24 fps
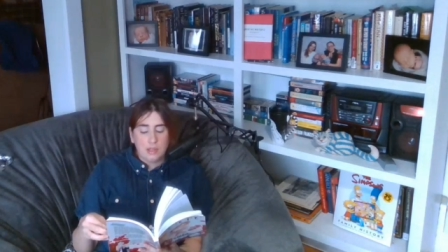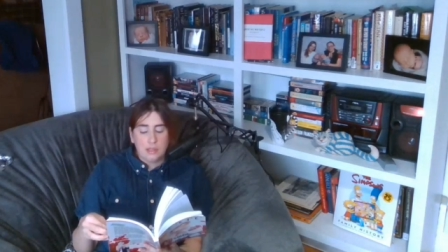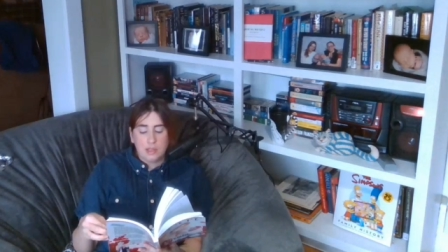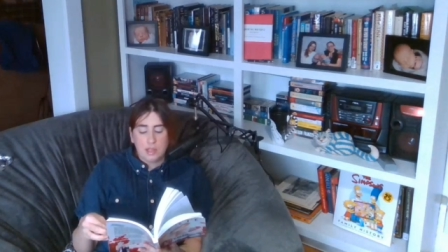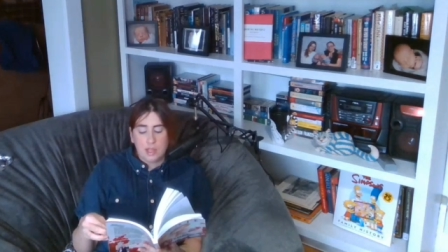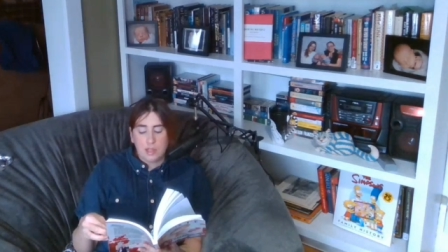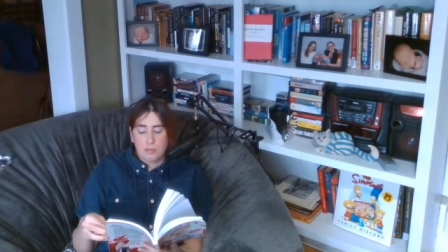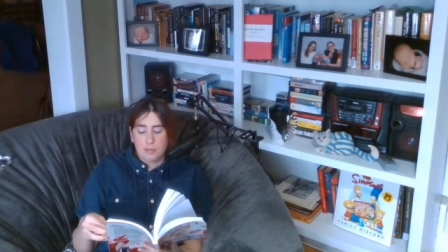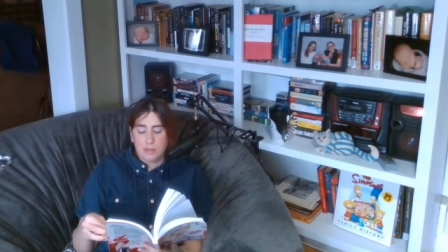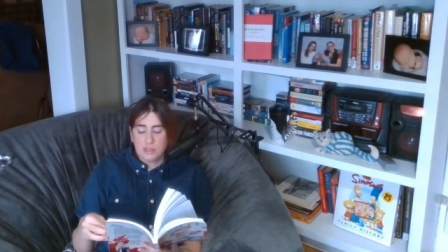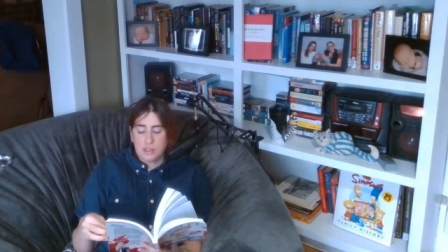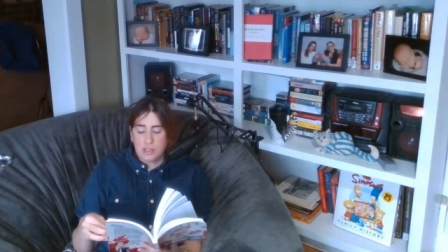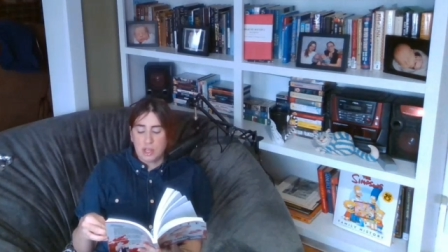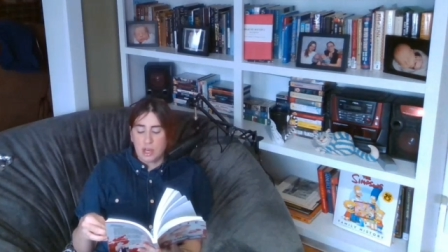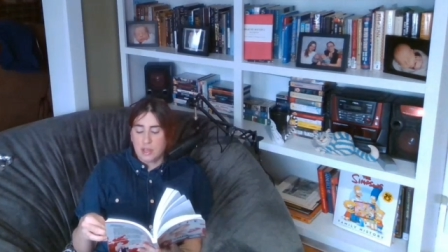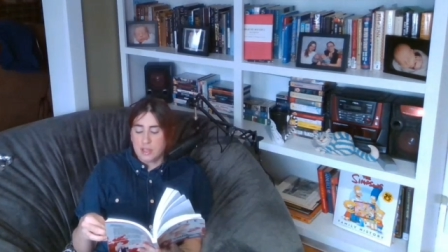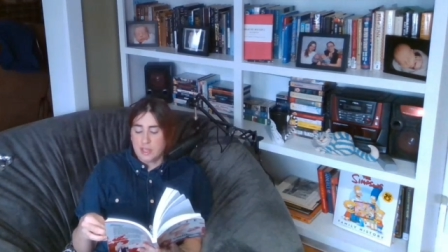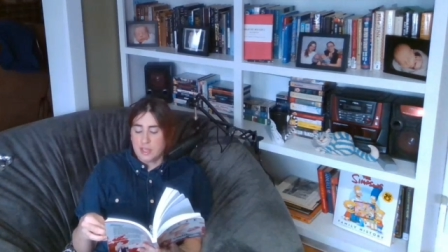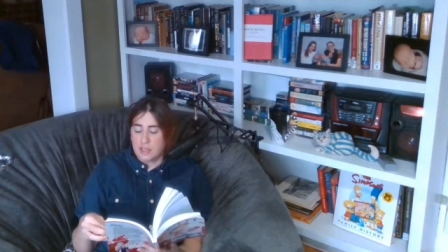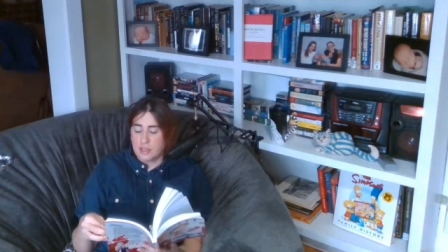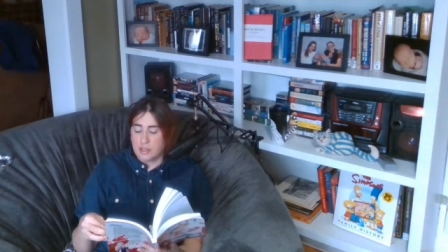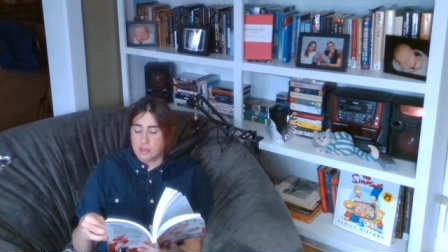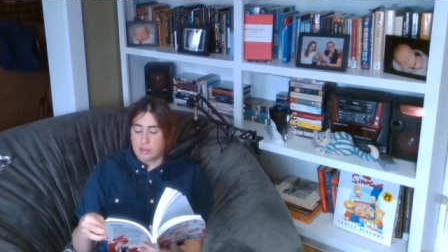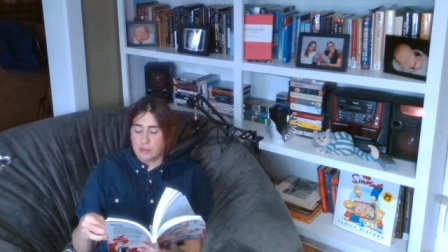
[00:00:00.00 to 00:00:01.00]
They'd been
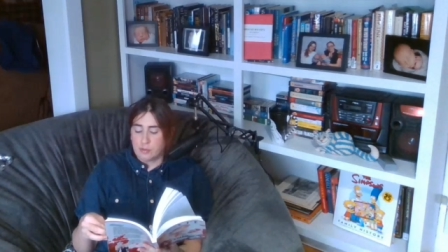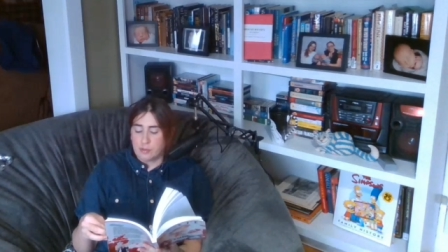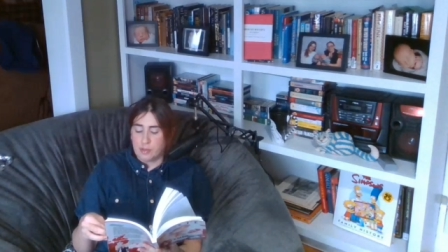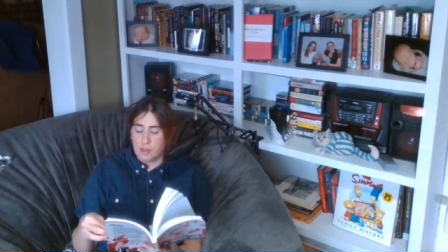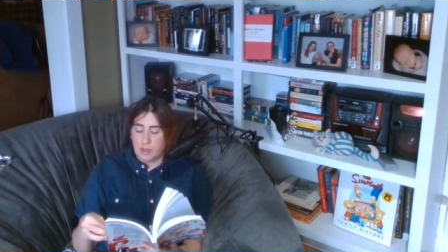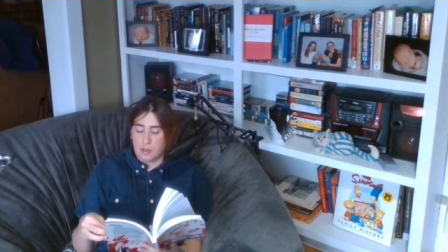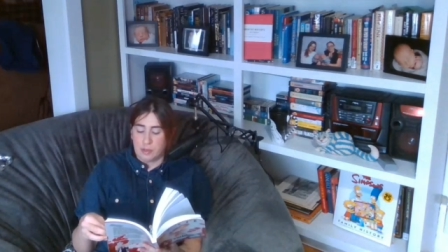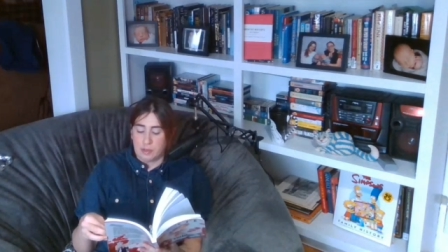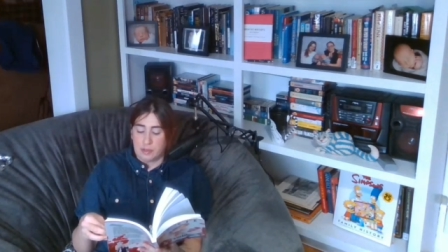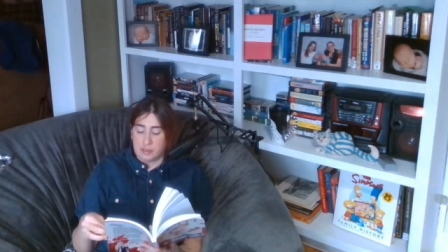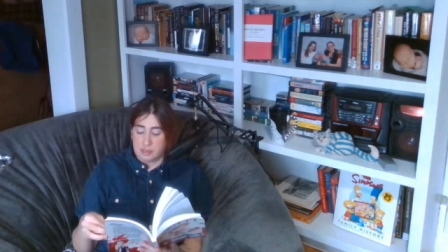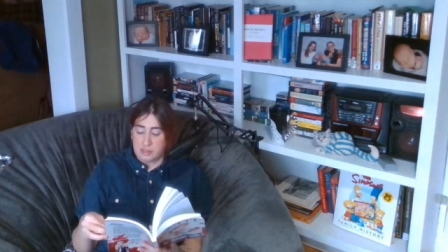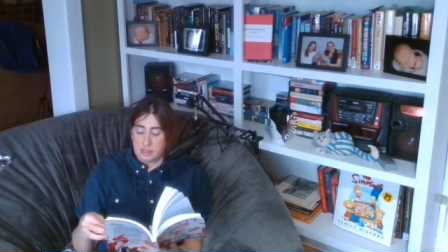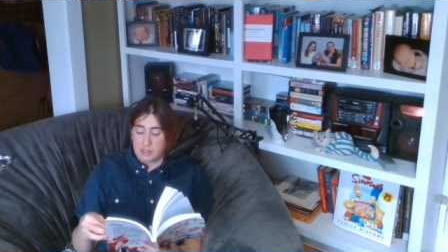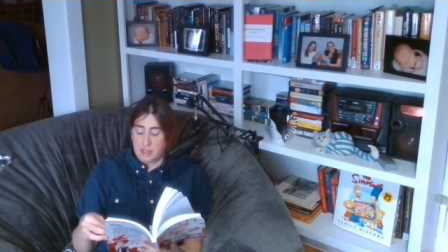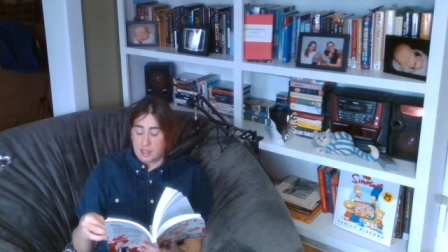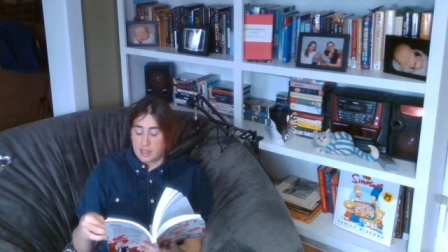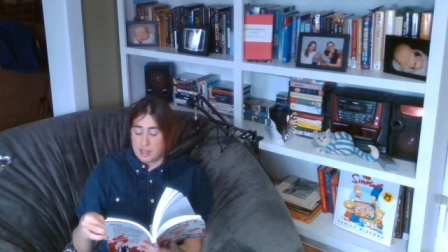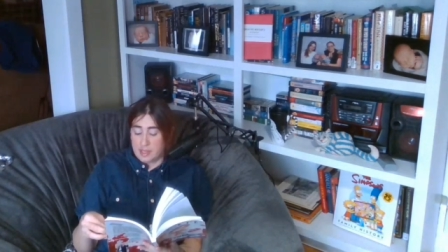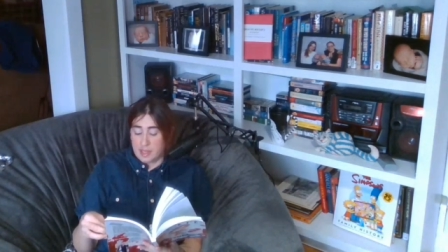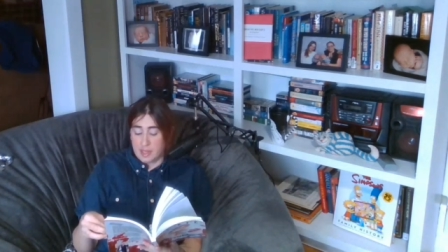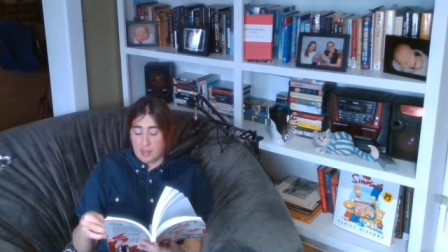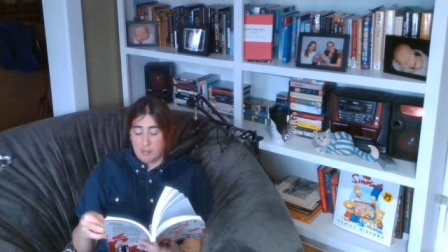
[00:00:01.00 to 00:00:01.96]
talking on the phone and